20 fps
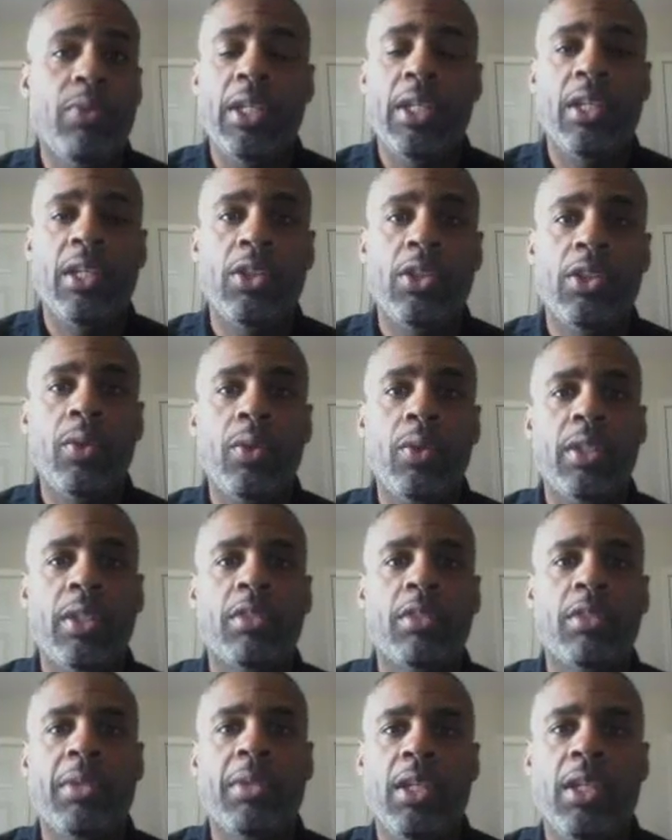really in doing
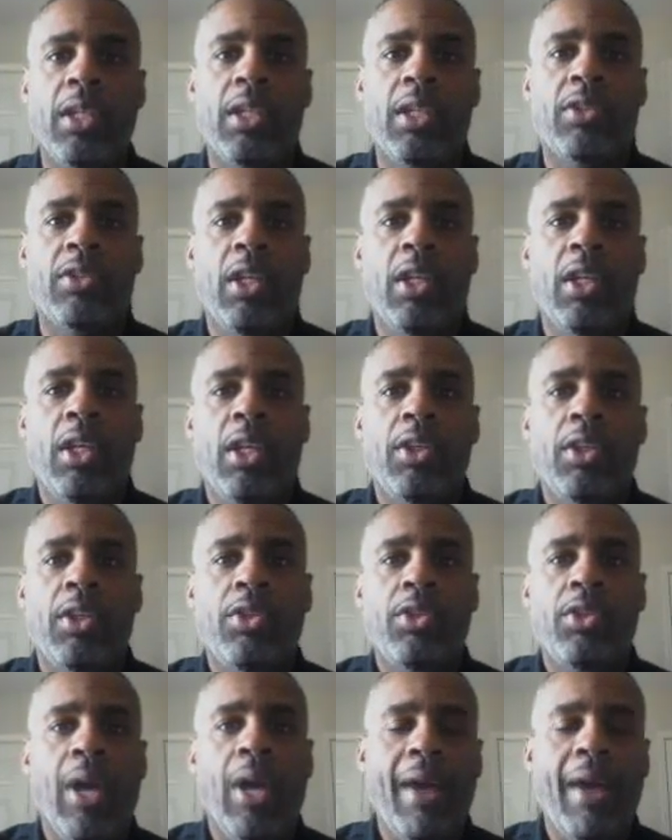this, because
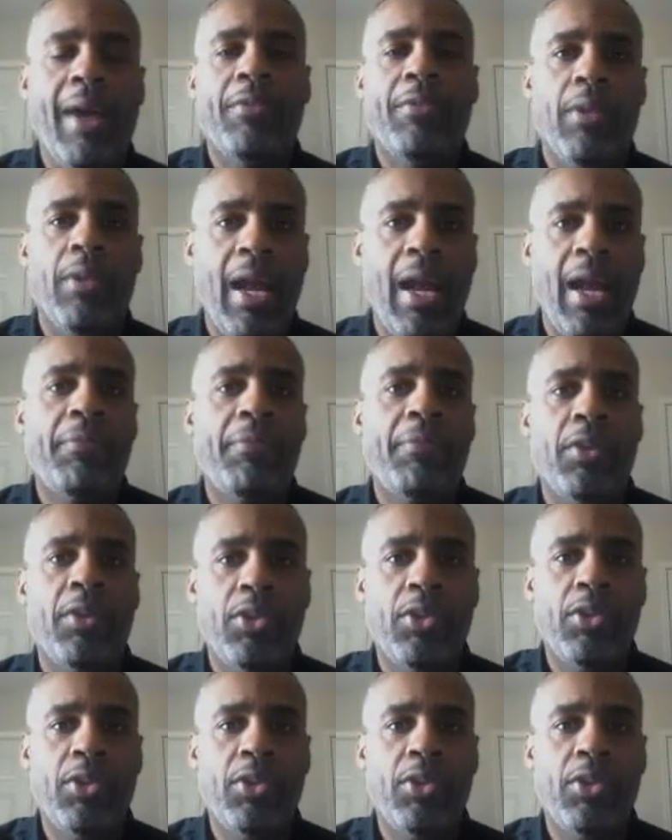you'll after